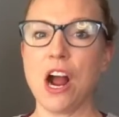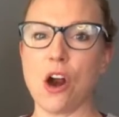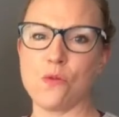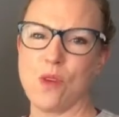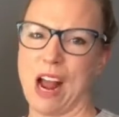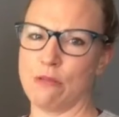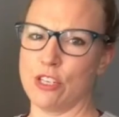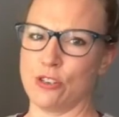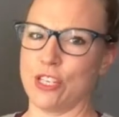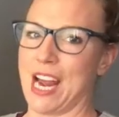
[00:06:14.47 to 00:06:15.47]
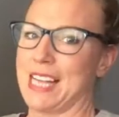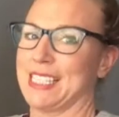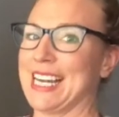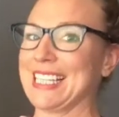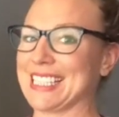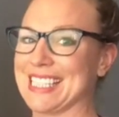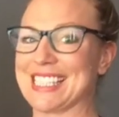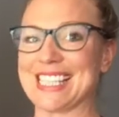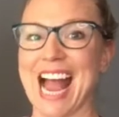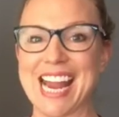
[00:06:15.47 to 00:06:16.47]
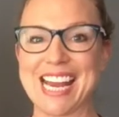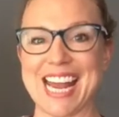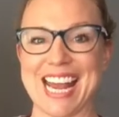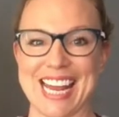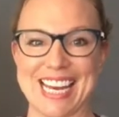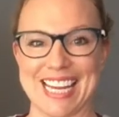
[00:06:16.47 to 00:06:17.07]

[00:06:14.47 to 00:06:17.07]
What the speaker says: around your chest. Excited.